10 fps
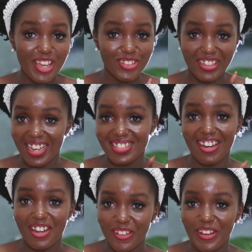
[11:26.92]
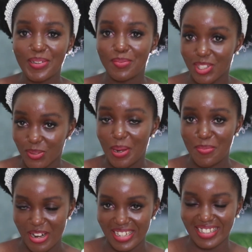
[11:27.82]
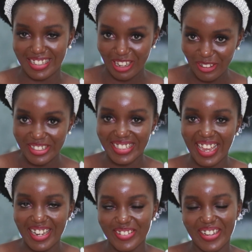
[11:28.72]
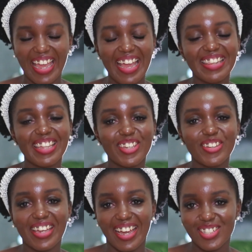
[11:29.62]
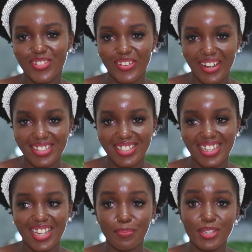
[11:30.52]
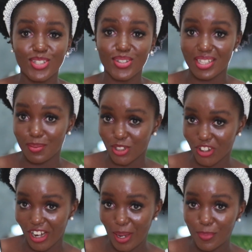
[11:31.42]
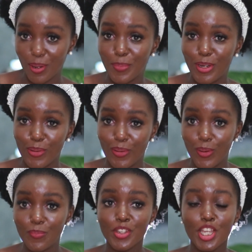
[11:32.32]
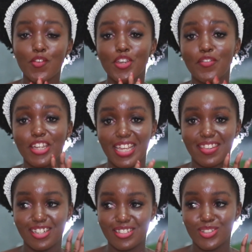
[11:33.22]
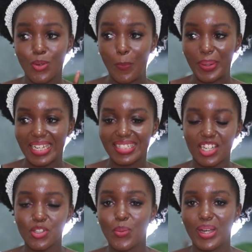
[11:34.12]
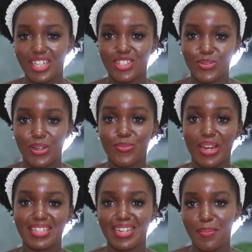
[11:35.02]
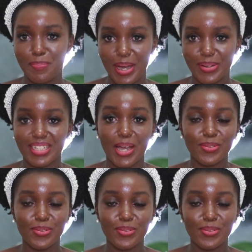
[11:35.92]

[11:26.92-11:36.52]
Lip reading: You guys are annoying me, that's why I'm ranting a lot. Anyway, thank you guys for watching. Please do subscribe. Let me know if you have any other topics that you want us to rant about.